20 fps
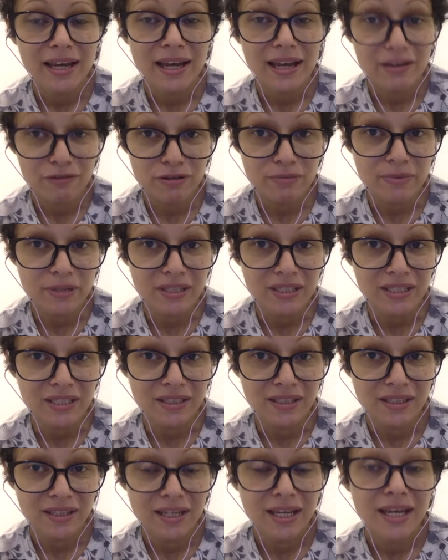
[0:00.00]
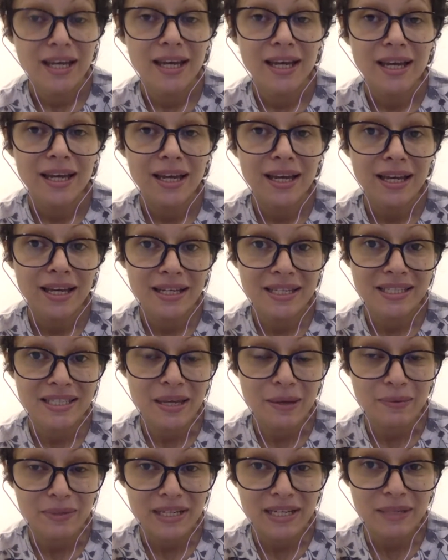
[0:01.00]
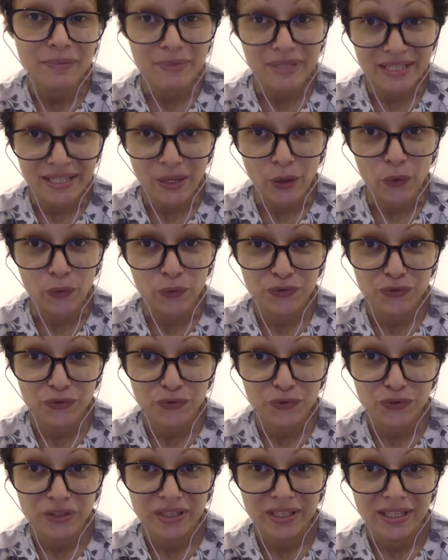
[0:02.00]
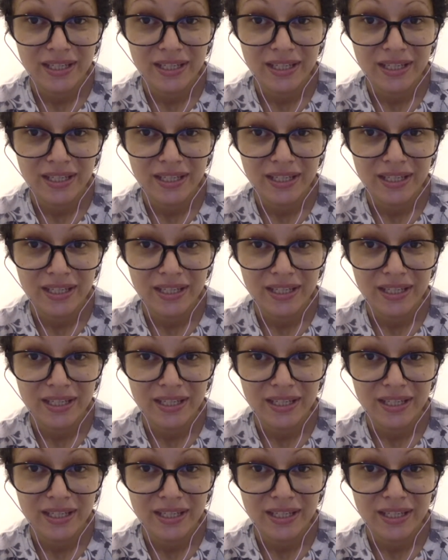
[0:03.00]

everybody except himself.